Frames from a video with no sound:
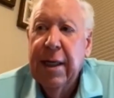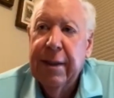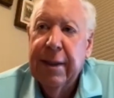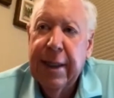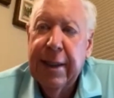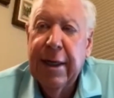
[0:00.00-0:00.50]

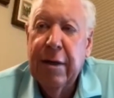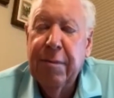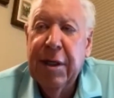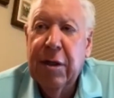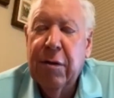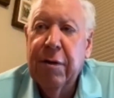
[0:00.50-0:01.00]
That allowed
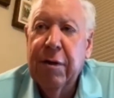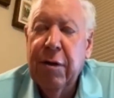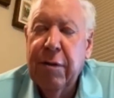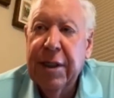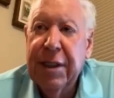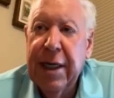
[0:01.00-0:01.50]
me to go to the
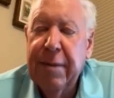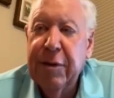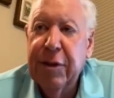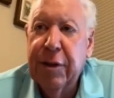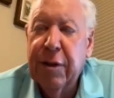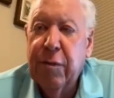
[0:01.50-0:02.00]
U.S.
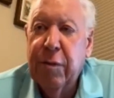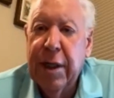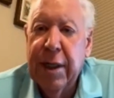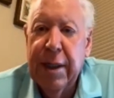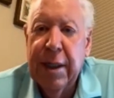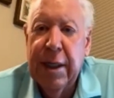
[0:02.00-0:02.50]
Amateur,
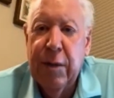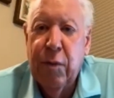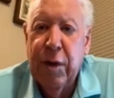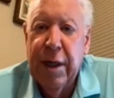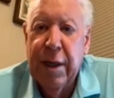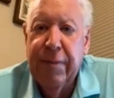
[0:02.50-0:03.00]
where
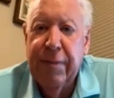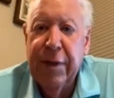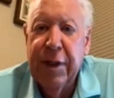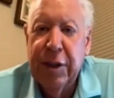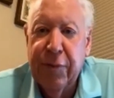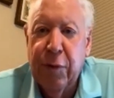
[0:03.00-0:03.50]
I
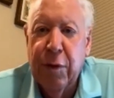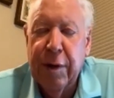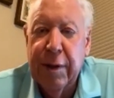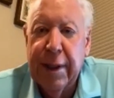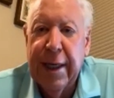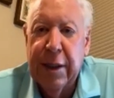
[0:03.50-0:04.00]
finished
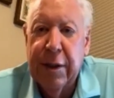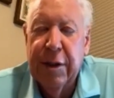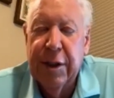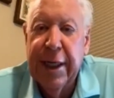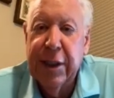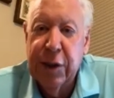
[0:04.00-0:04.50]
4th. I had a good
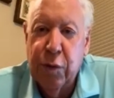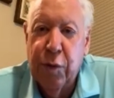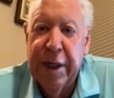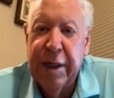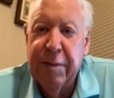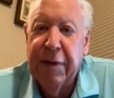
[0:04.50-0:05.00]
chance to
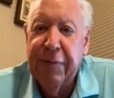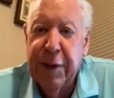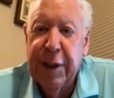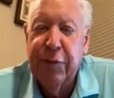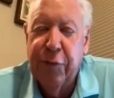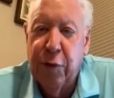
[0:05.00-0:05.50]
win, but I
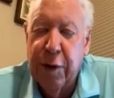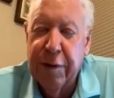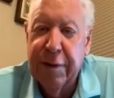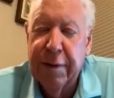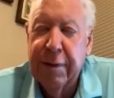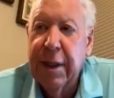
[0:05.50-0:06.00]
finished
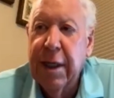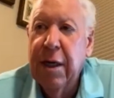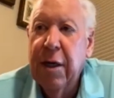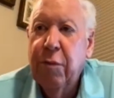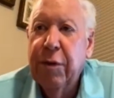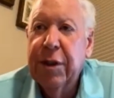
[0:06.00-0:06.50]
4th,
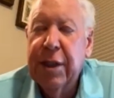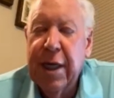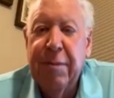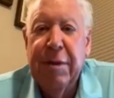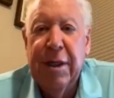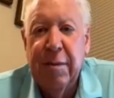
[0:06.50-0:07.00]
which
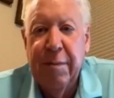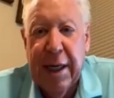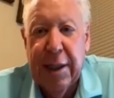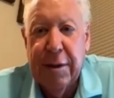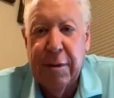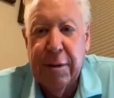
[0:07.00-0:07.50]
got me in the
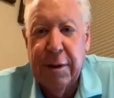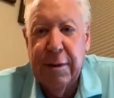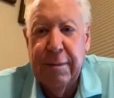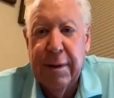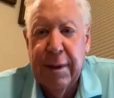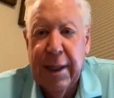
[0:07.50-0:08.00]
Masters.
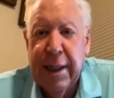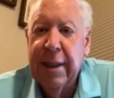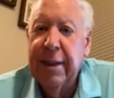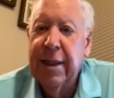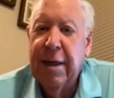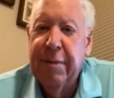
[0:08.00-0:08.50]

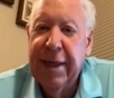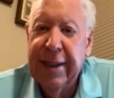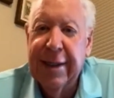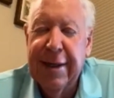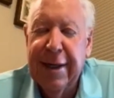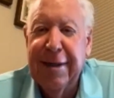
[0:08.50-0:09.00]
And then I made
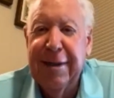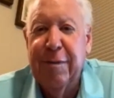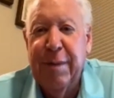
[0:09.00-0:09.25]
the cut in the